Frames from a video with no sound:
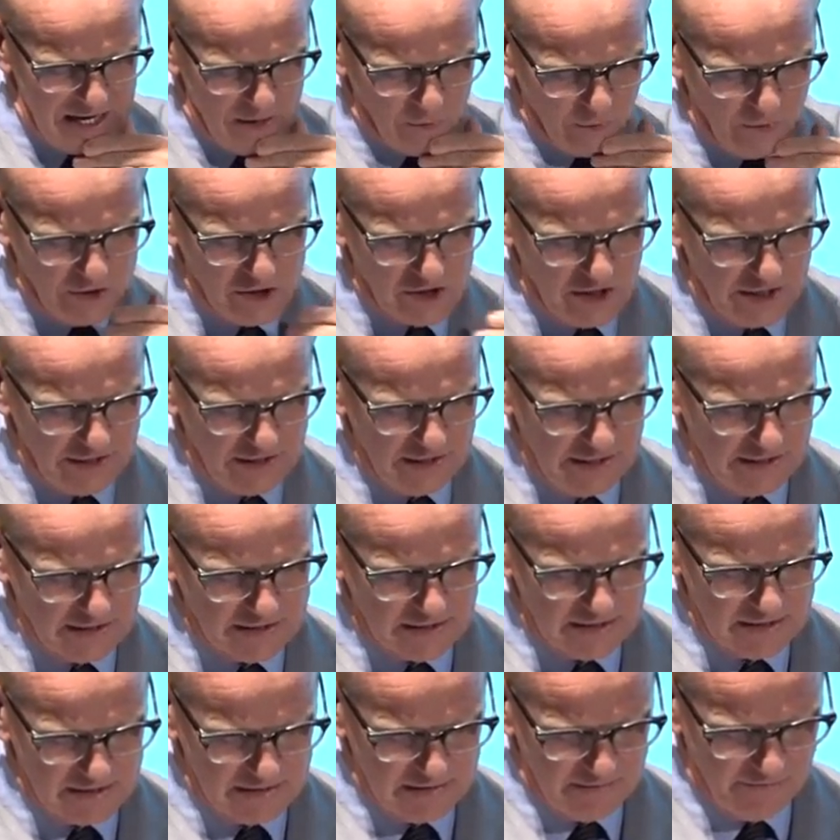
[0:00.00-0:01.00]
which I
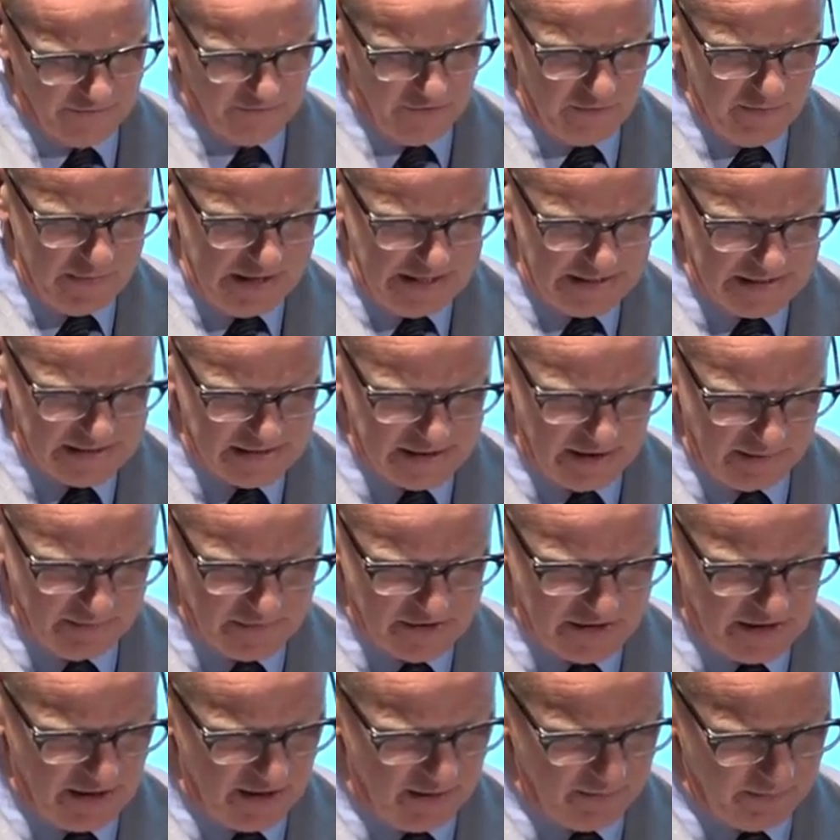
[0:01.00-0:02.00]
think, for me,
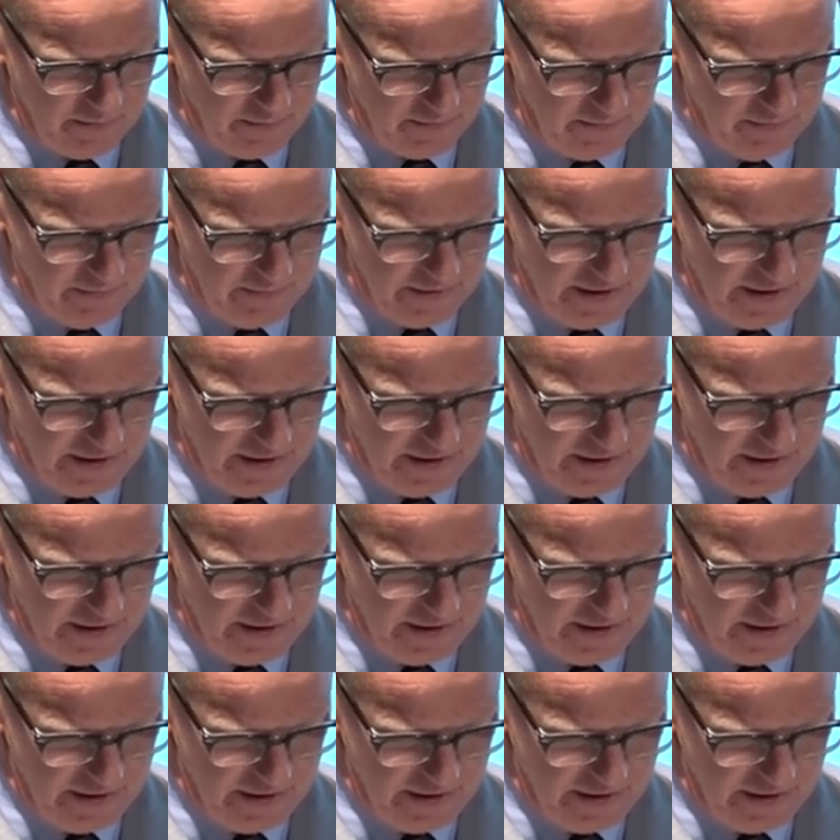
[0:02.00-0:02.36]
sums up